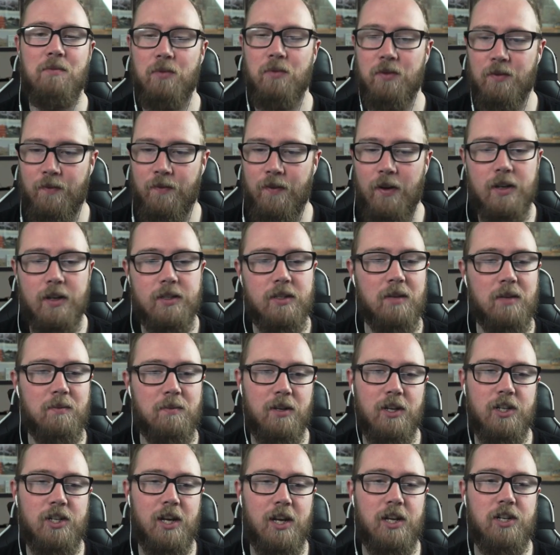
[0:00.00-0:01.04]
But the first time that
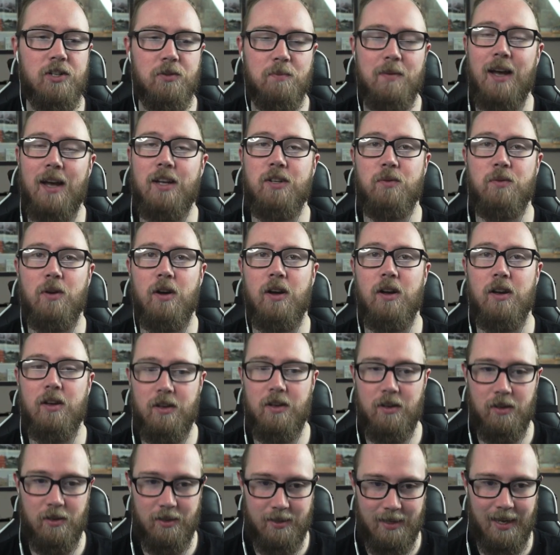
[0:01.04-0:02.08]
you change your patchwork
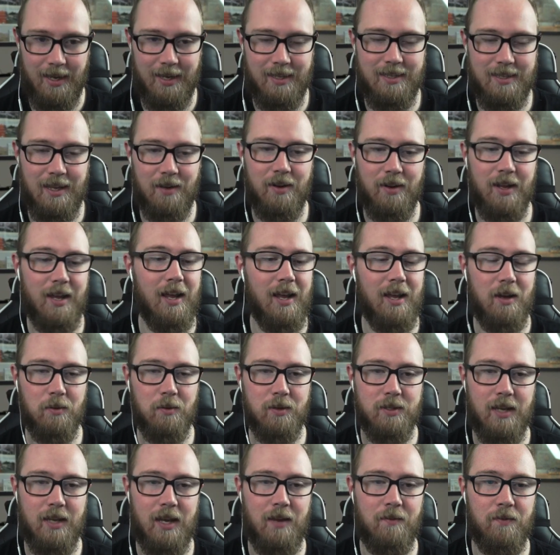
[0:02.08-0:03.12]
settings down here, it will
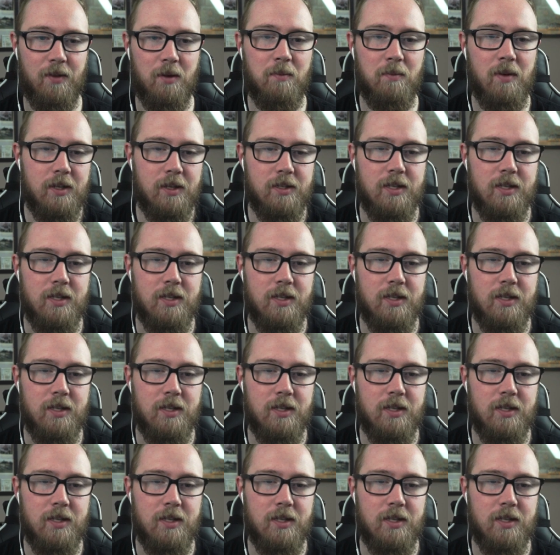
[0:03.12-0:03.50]
save them.